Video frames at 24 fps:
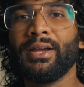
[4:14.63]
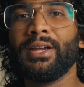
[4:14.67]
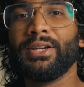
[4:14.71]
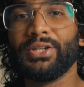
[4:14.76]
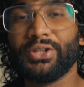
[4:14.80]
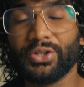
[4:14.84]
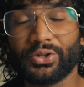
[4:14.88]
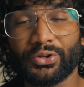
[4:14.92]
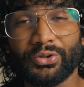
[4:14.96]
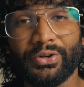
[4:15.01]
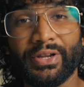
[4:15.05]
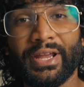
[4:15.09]

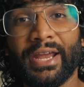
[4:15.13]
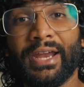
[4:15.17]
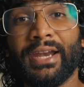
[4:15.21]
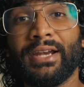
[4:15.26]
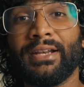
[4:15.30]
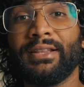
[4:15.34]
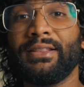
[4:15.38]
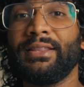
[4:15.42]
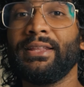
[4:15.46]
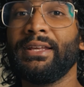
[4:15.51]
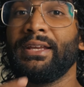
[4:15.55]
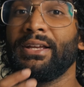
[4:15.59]
to
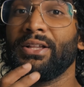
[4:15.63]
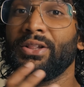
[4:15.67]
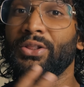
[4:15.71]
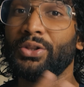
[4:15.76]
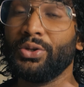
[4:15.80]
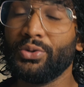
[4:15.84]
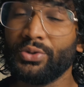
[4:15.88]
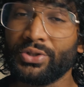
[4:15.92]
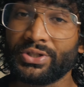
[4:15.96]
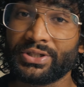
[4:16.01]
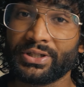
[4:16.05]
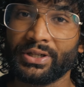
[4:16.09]
create the
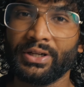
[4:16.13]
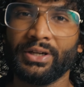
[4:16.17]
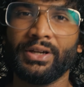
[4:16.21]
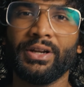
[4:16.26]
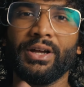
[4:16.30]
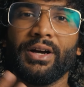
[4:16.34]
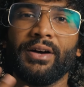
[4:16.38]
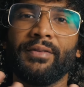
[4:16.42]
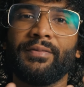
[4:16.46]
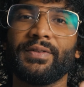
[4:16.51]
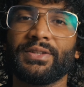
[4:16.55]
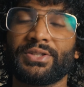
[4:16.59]
illusion
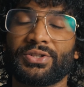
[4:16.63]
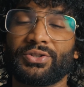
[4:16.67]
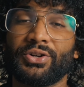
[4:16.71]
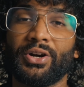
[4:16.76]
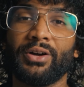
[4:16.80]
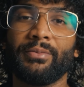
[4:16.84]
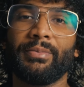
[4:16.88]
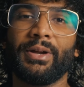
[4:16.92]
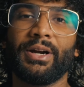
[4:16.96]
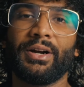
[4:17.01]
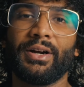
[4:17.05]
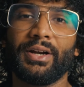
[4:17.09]
of a
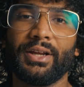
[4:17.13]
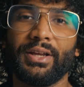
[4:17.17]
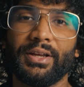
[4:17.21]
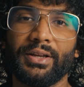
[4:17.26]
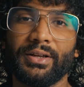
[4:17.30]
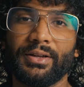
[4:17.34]
strawberry.